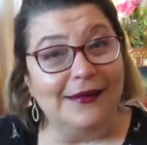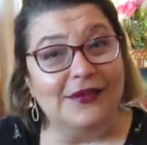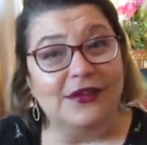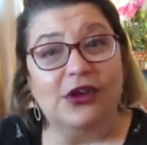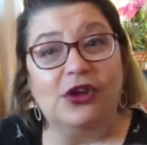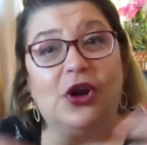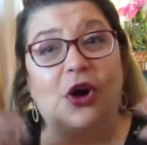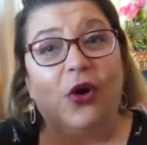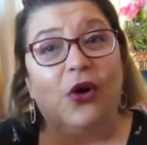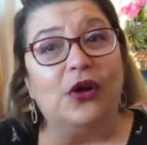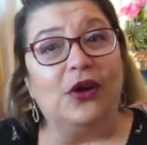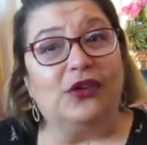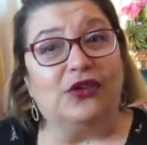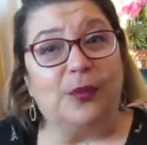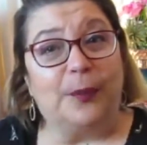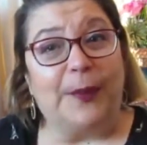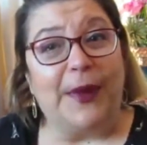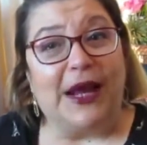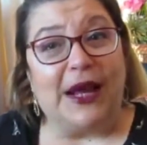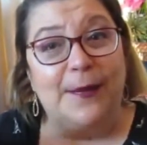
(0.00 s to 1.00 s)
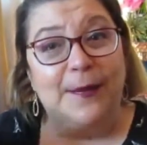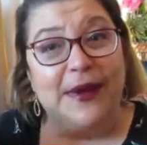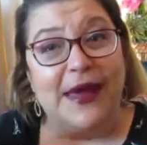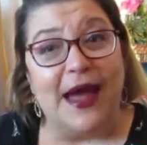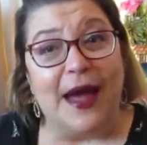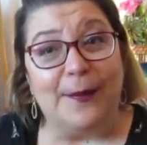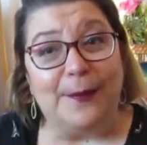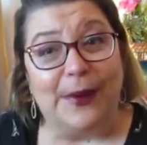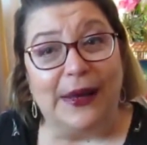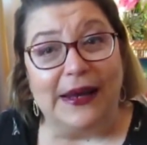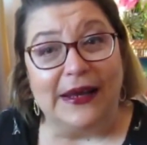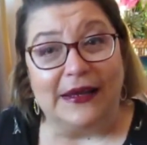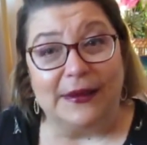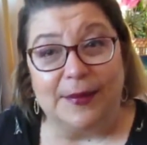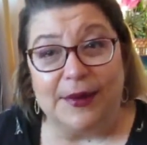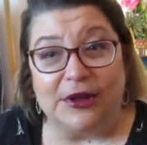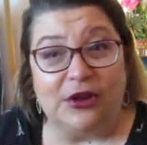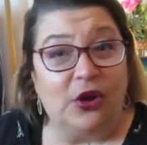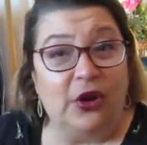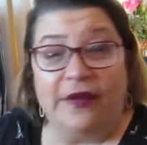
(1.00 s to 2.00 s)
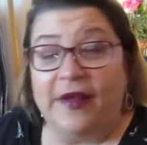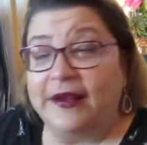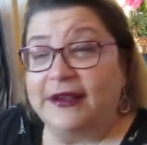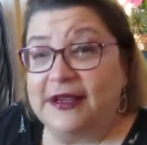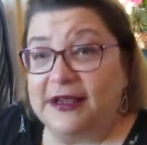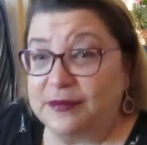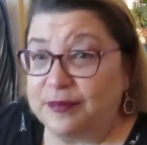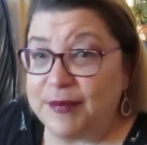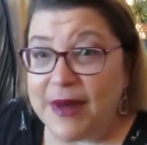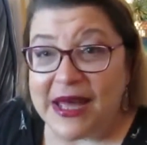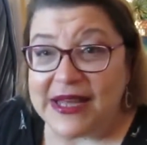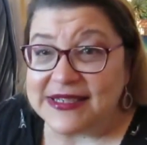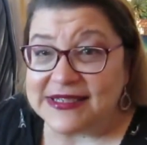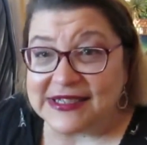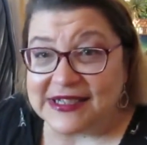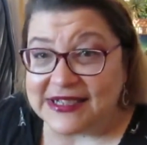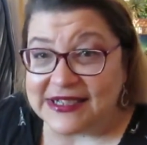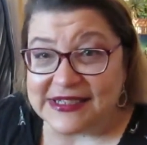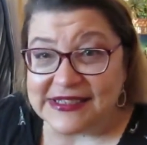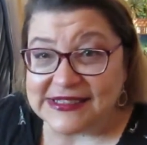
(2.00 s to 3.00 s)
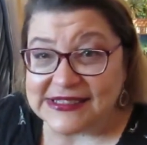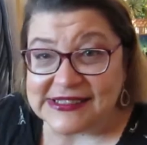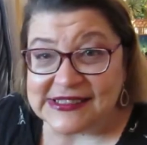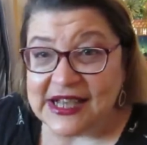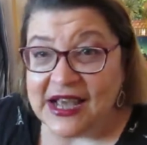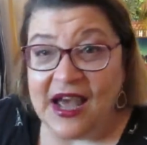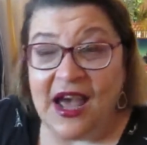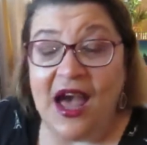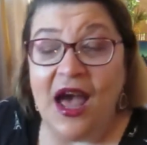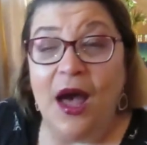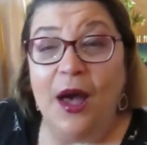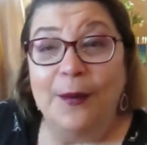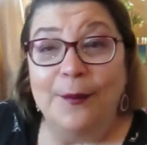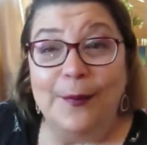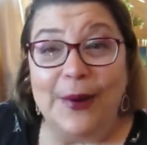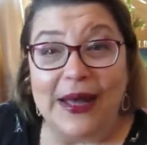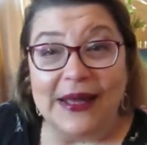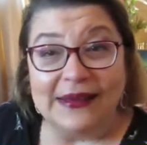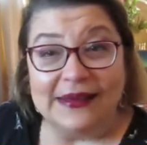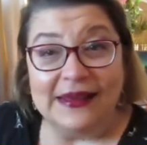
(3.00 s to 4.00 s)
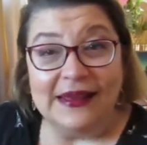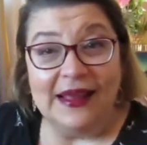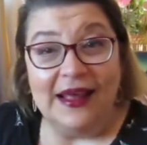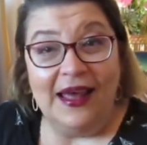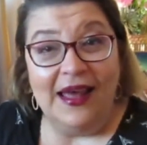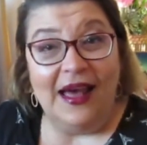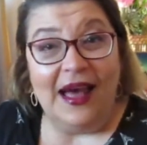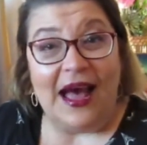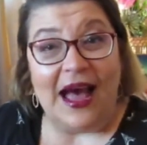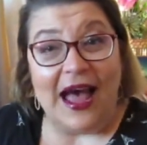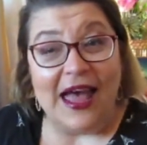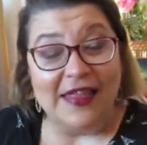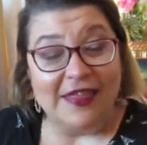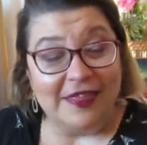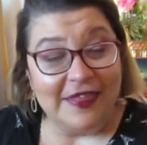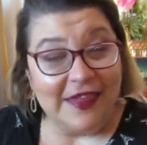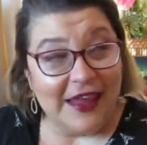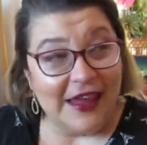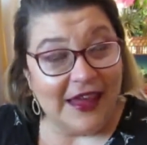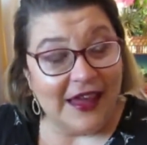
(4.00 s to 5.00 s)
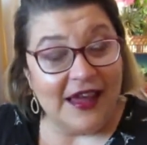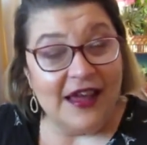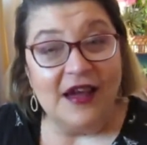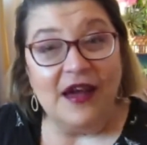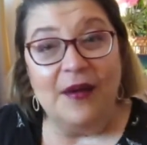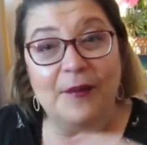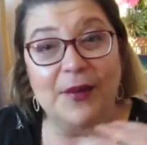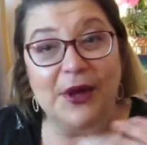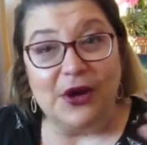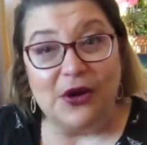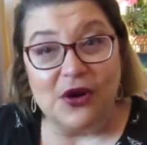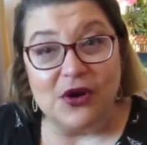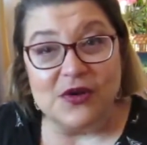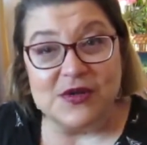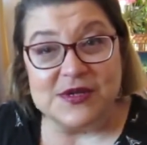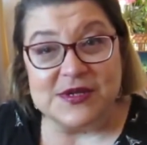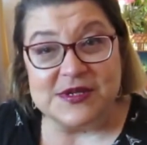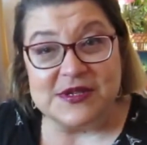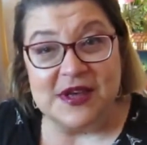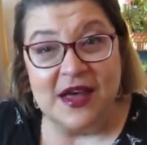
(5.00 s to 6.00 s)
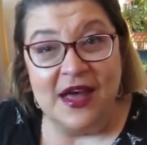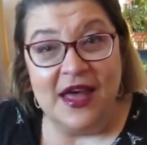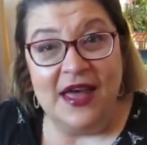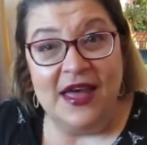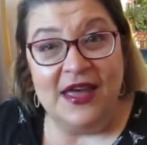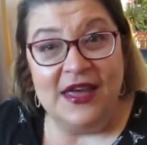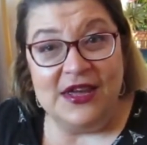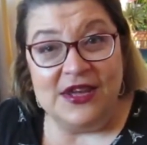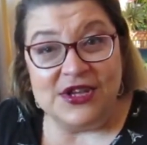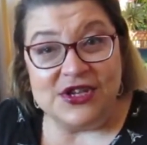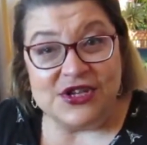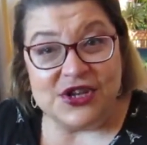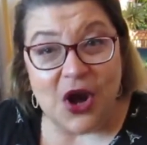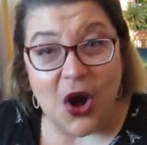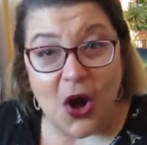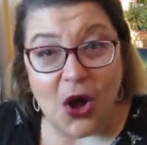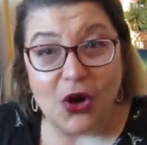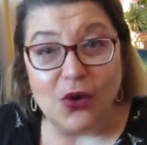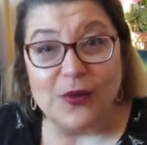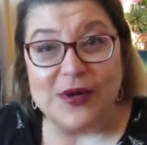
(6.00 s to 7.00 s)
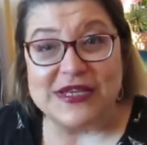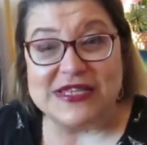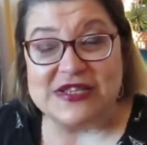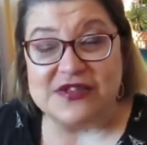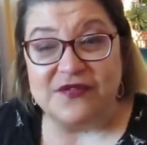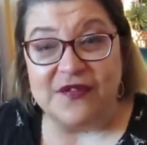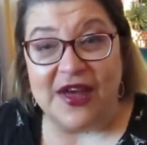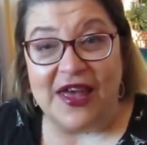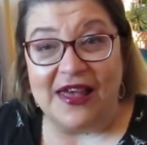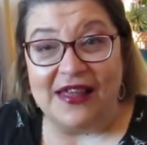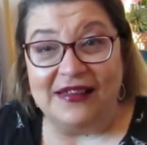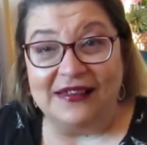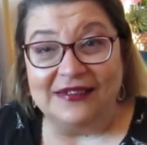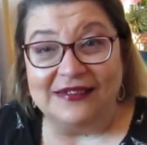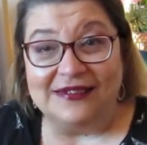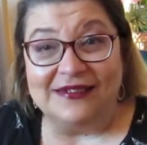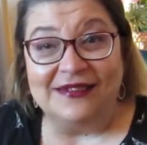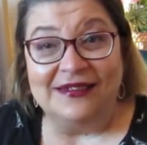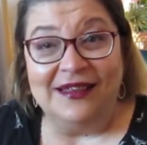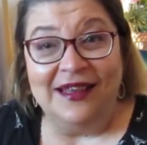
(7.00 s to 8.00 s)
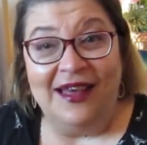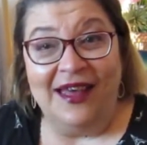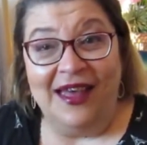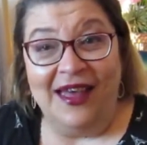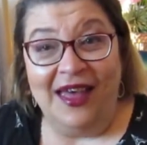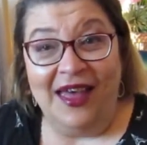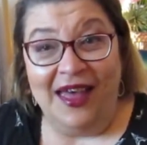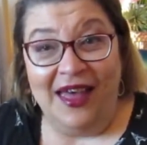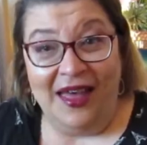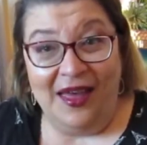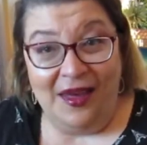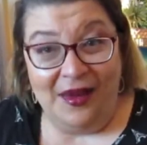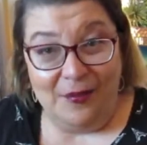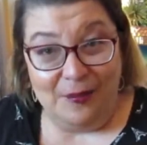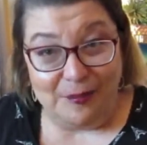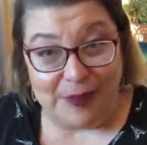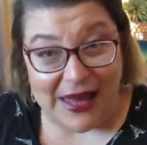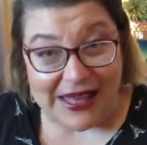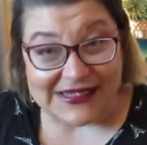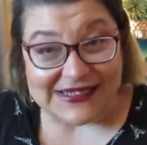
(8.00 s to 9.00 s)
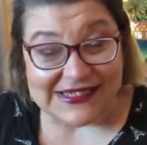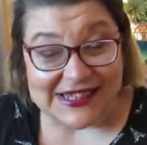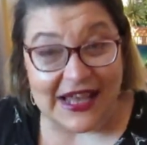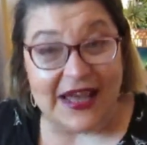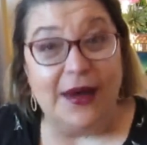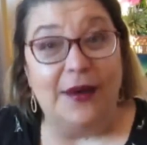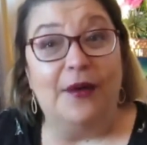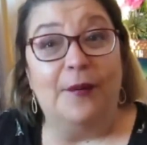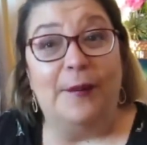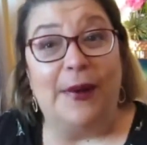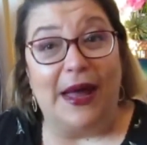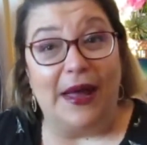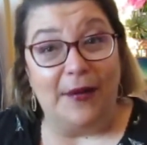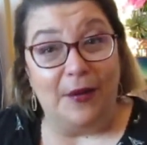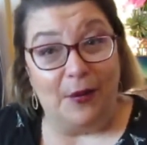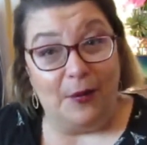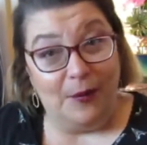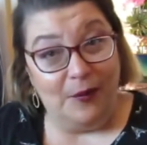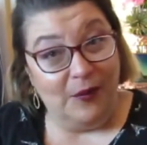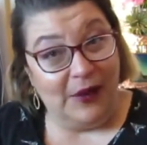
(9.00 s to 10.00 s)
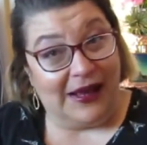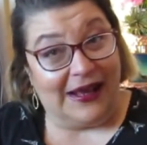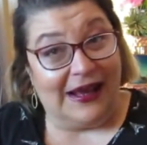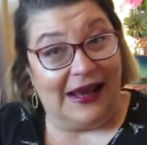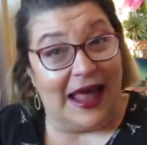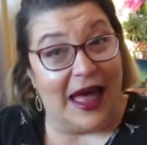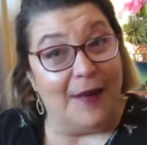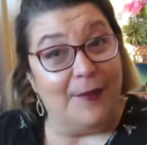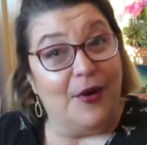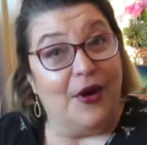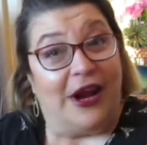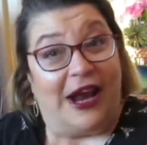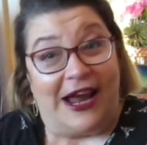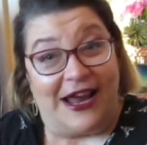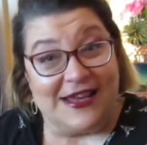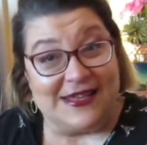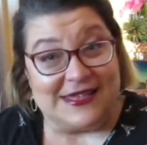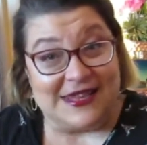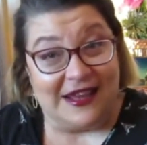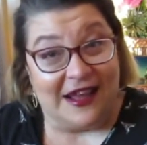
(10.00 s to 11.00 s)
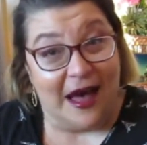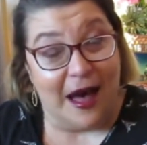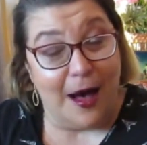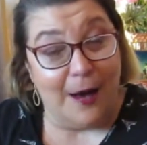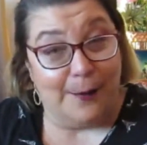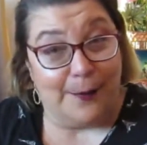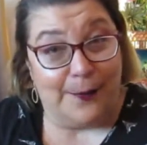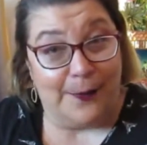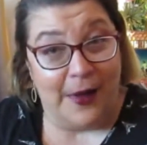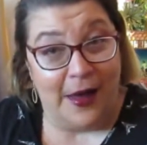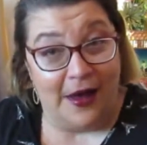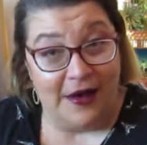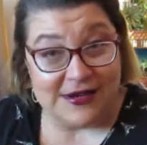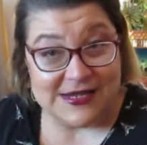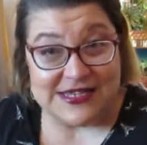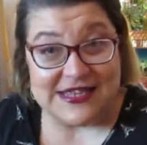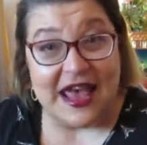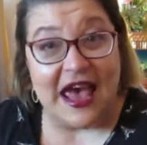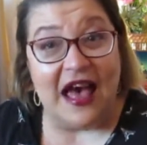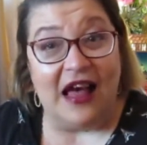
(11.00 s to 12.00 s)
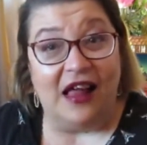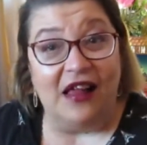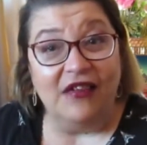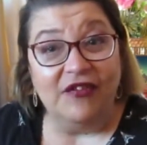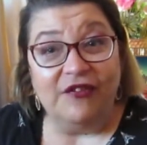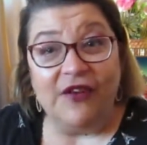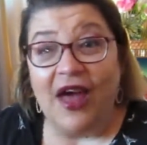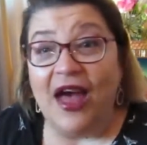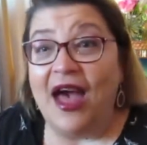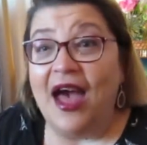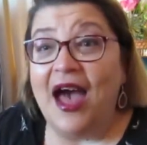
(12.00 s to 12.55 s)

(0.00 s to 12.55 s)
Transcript: to pick me up a little bit. Not that it matters, but I think because she always felt better by glamorizing up herself,